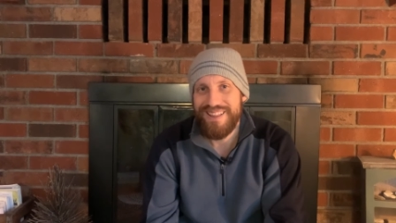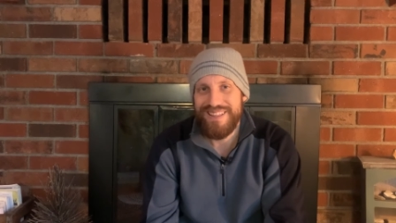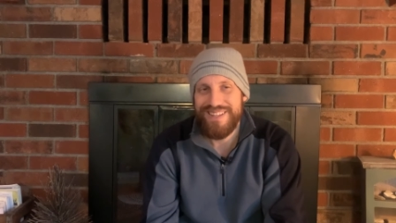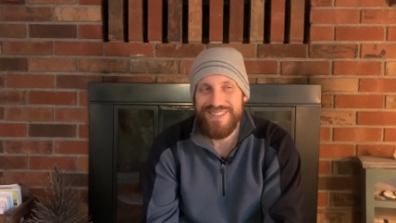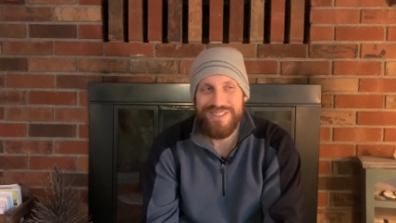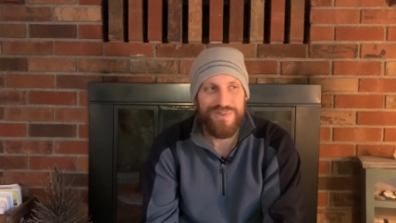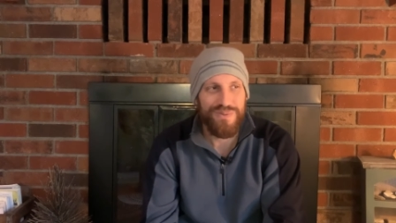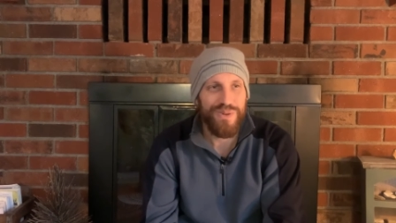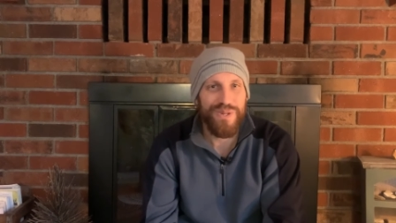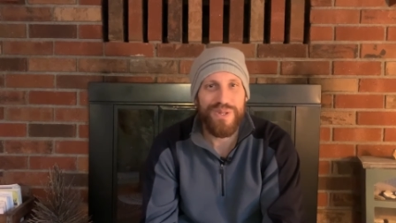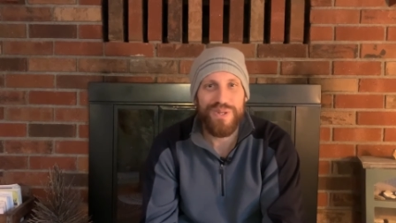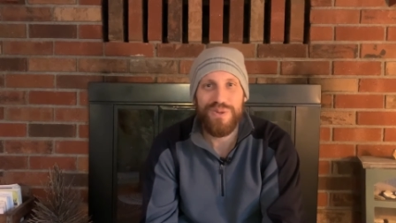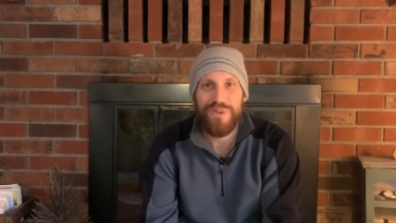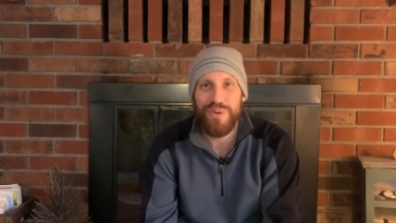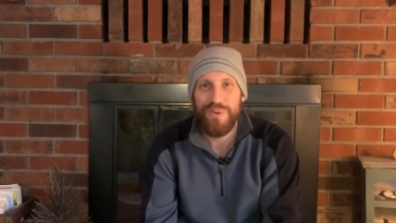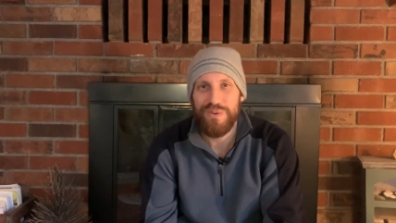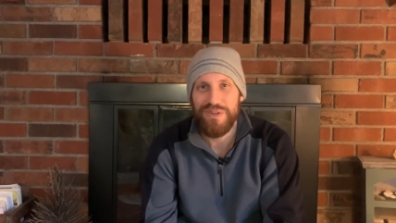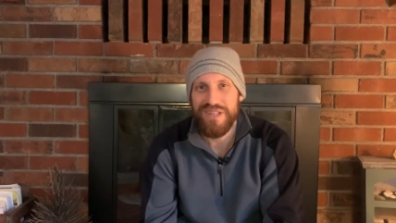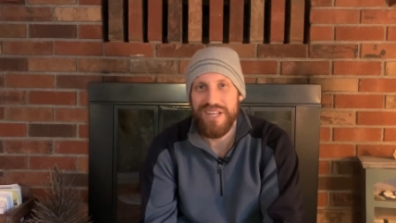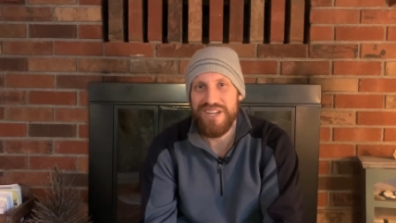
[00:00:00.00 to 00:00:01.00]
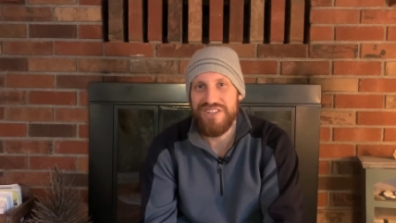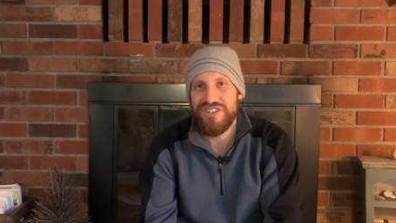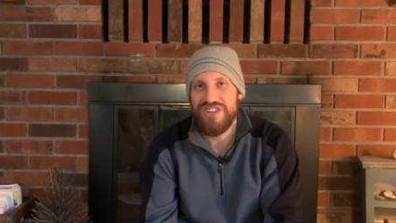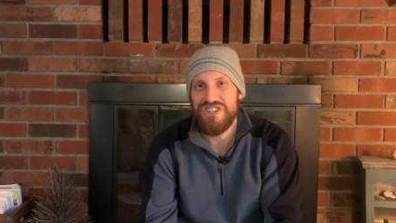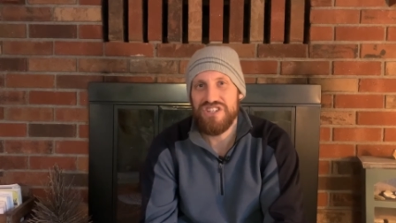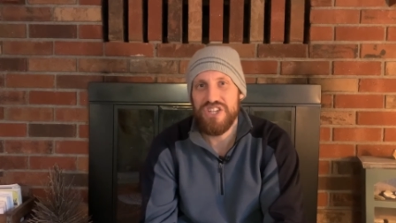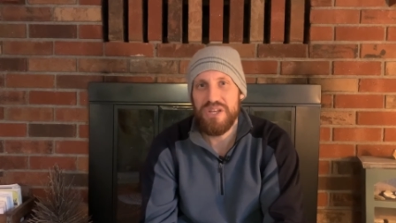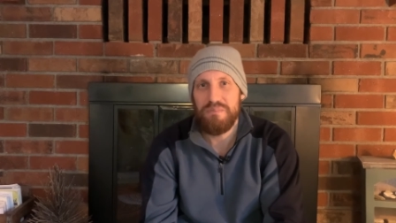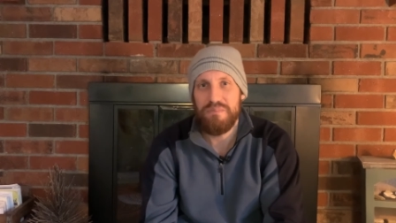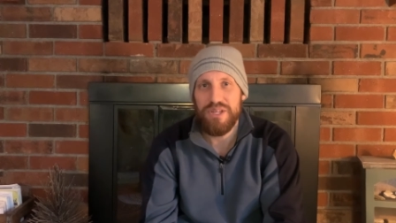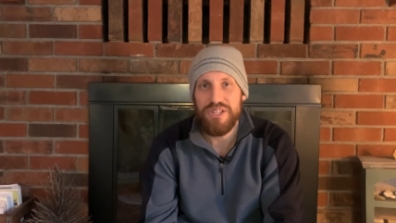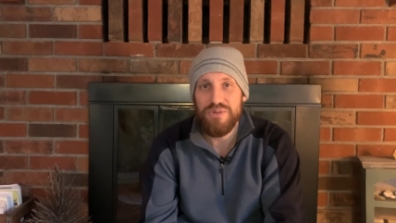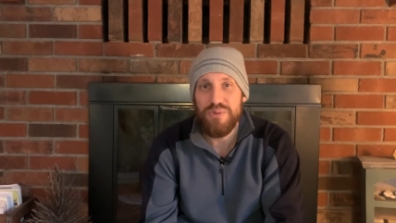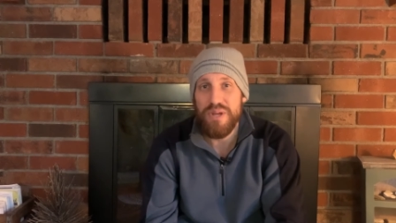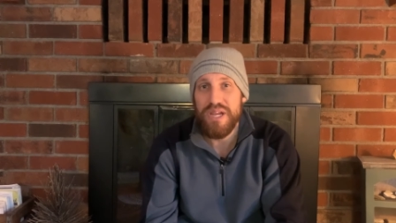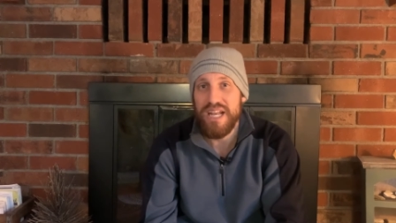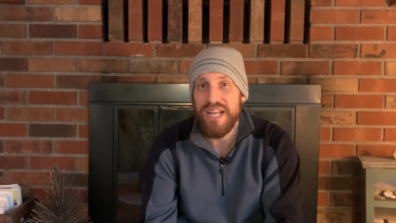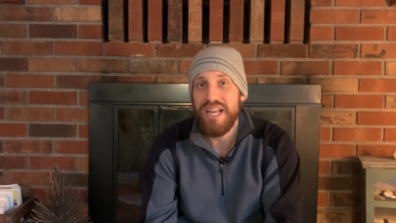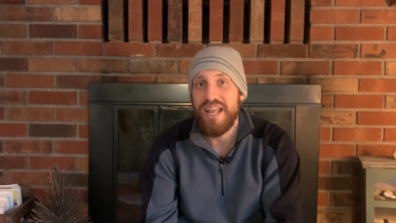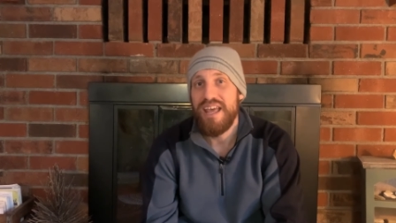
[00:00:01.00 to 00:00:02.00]
this really cool relationship
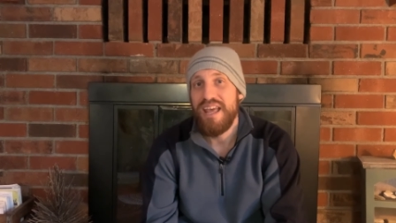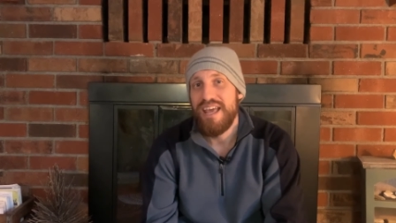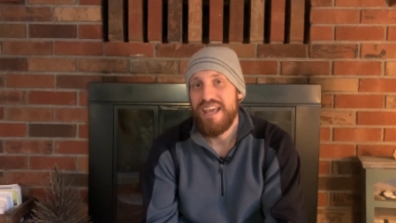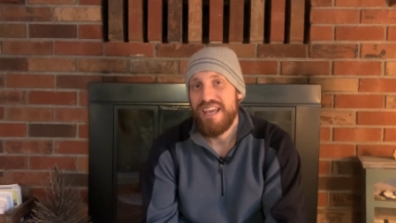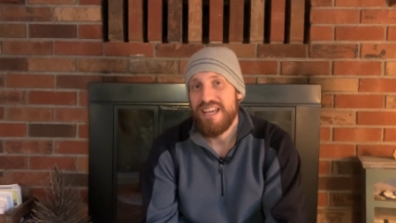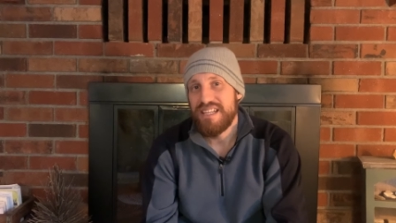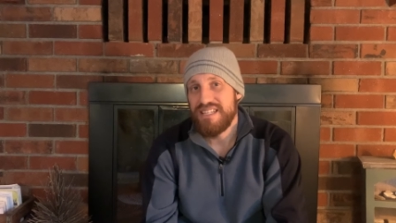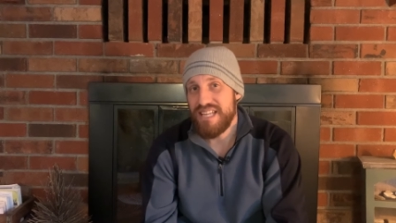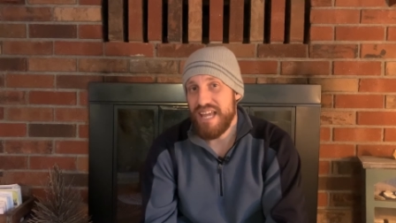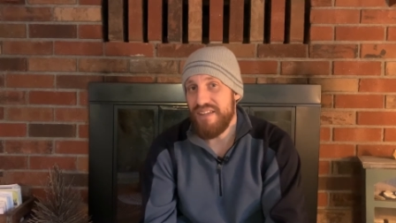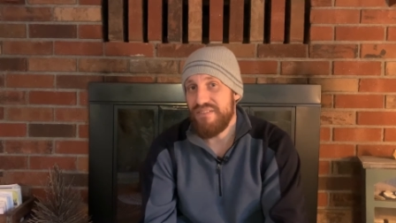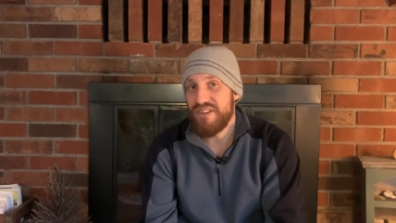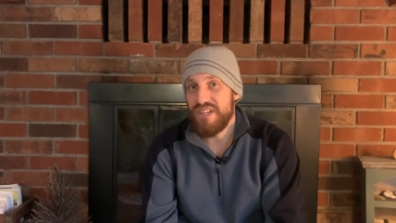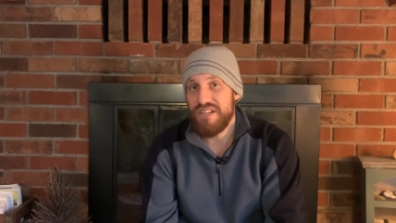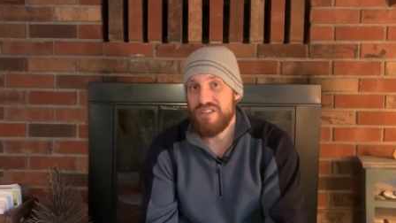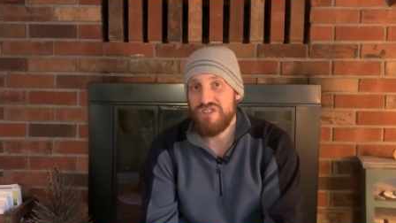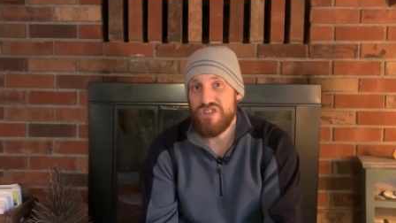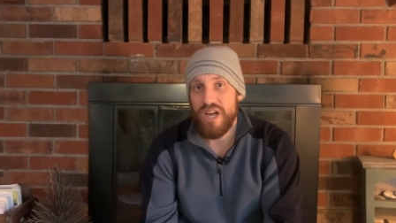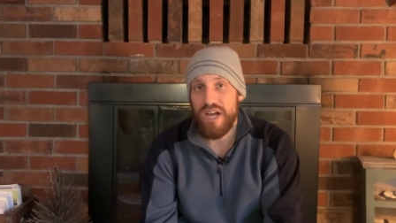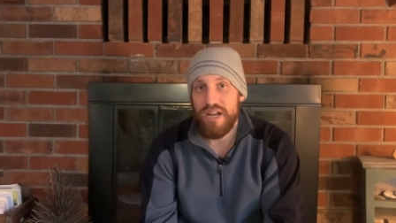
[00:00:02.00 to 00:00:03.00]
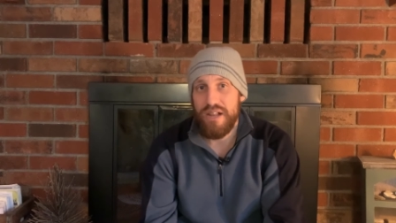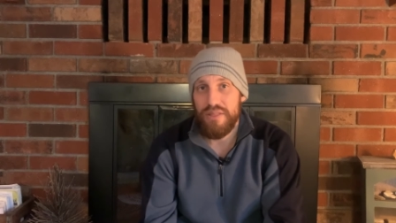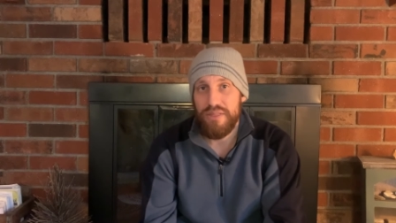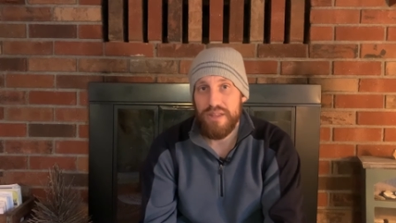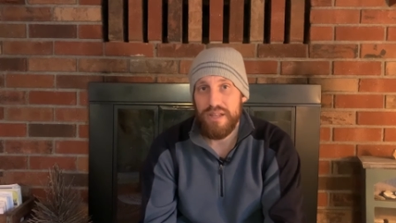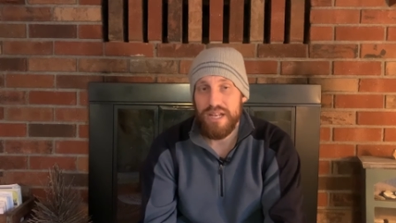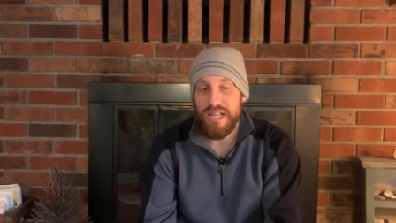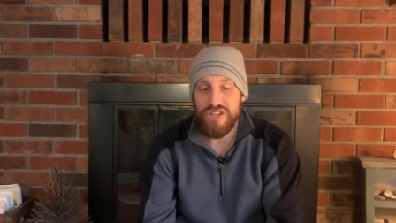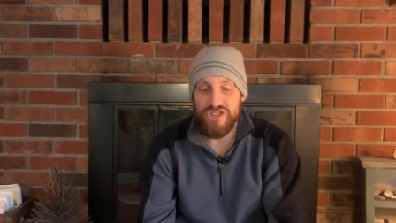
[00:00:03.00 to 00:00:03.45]
between David and Jonathan.